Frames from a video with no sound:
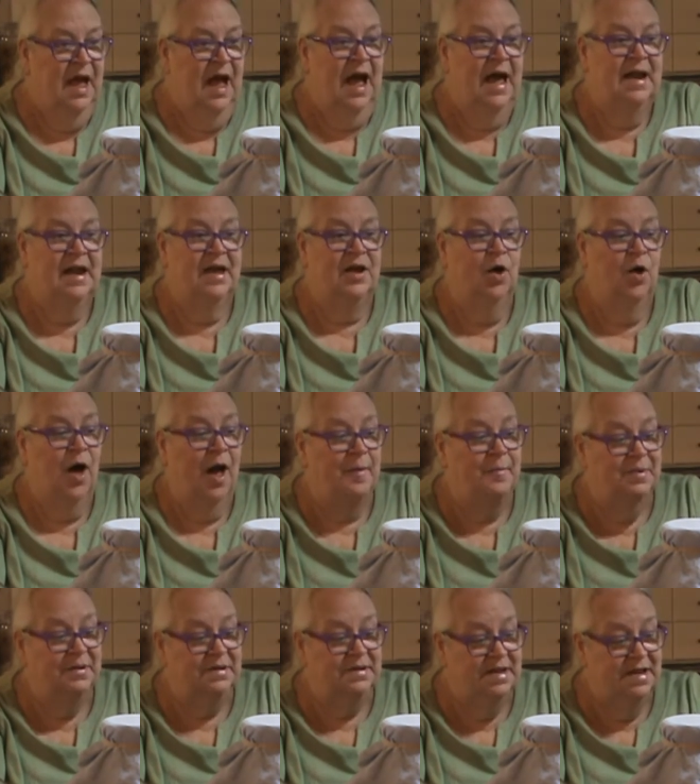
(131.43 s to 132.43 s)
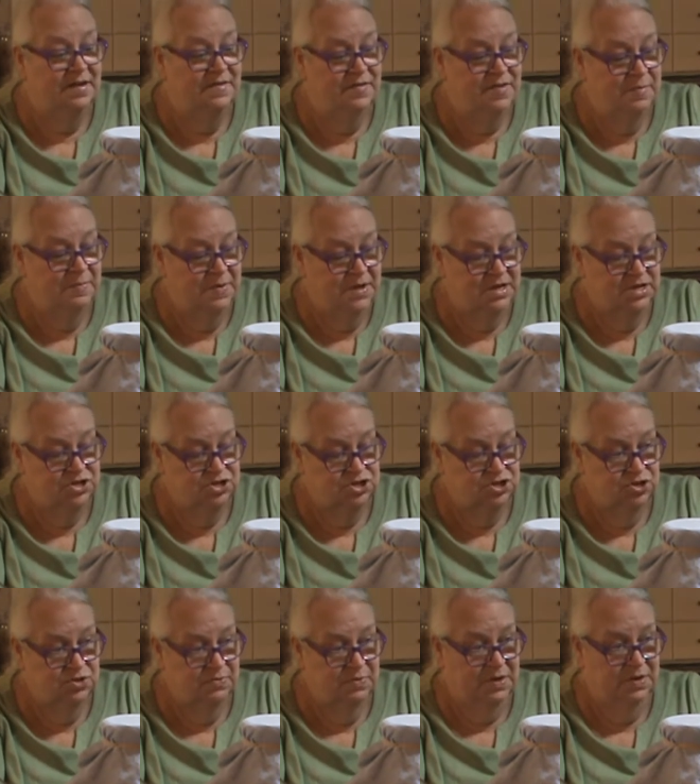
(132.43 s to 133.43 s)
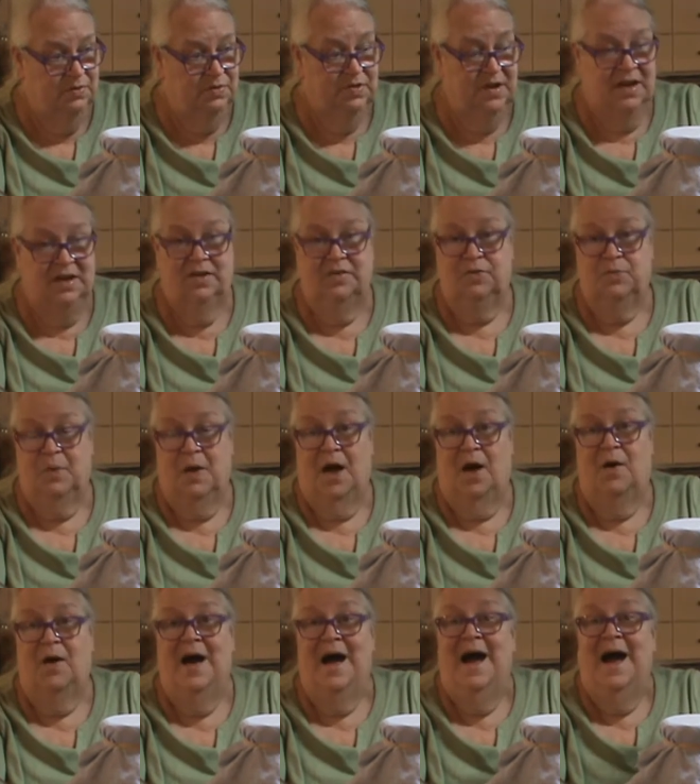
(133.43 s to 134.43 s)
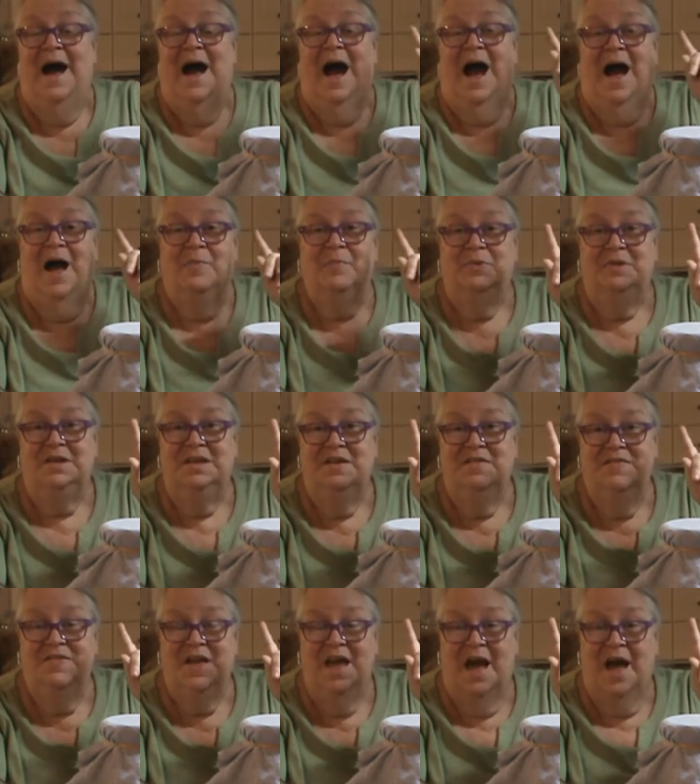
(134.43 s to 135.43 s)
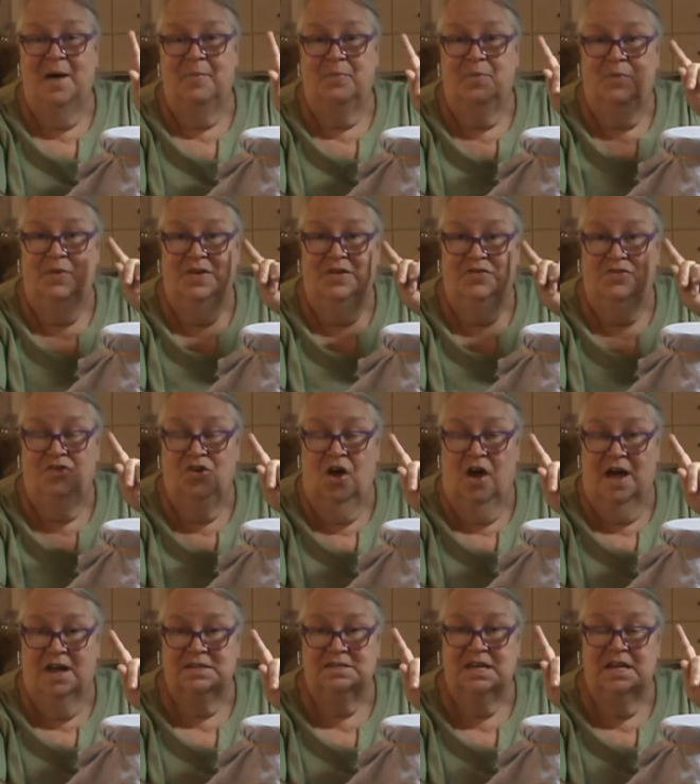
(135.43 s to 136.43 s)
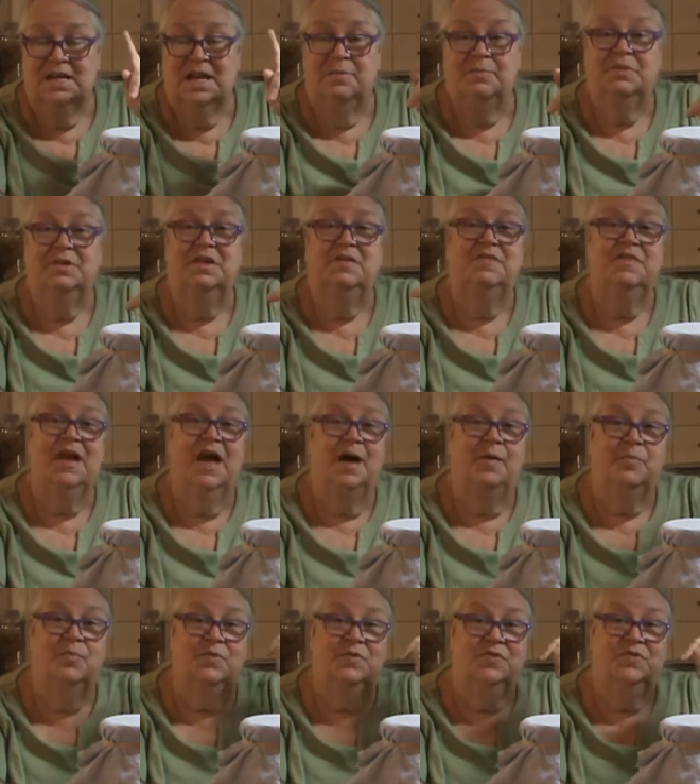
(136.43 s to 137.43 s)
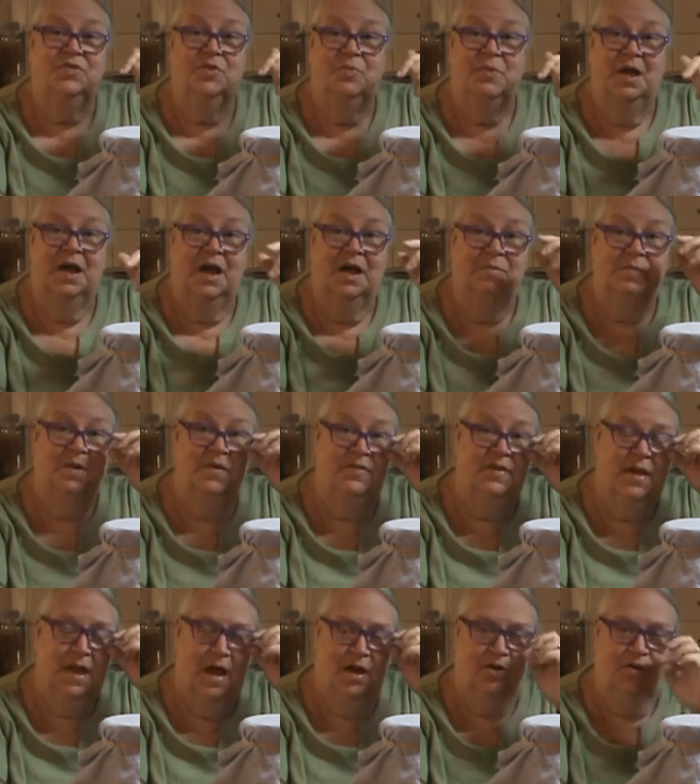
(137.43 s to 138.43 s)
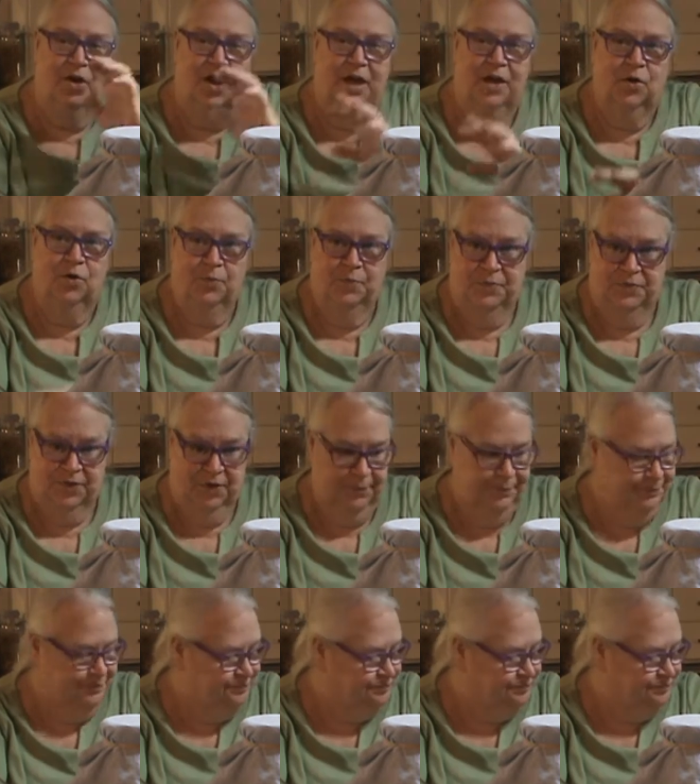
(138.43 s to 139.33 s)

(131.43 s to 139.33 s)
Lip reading: And I believe the peach should be done as well. I believe the apple is not, and I believe the apple is still behind me on the counter. I hope so.